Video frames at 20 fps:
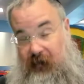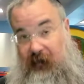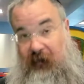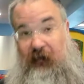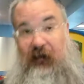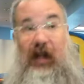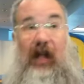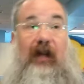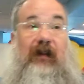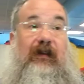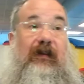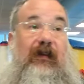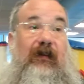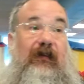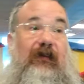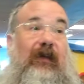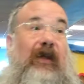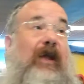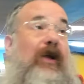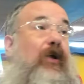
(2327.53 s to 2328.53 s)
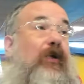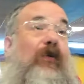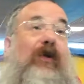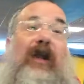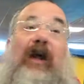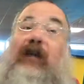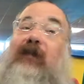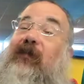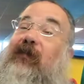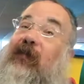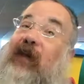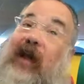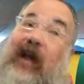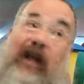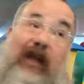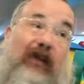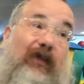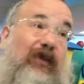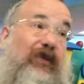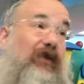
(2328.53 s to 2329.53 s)
sadness. We're not
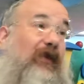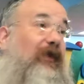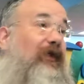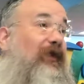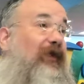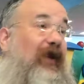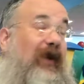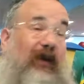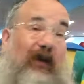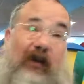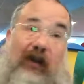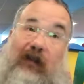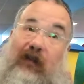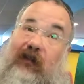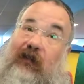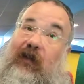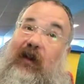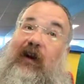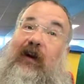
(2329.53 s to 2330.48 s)
saying that your feelings